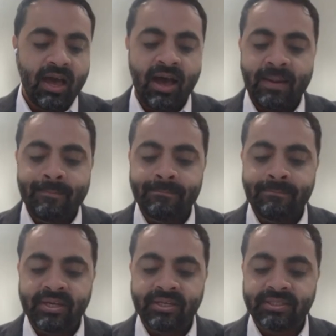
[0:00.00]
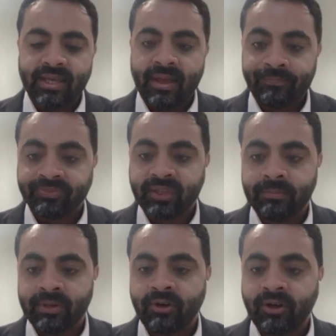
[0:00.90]

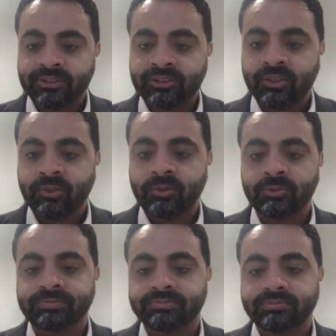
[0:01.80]
but also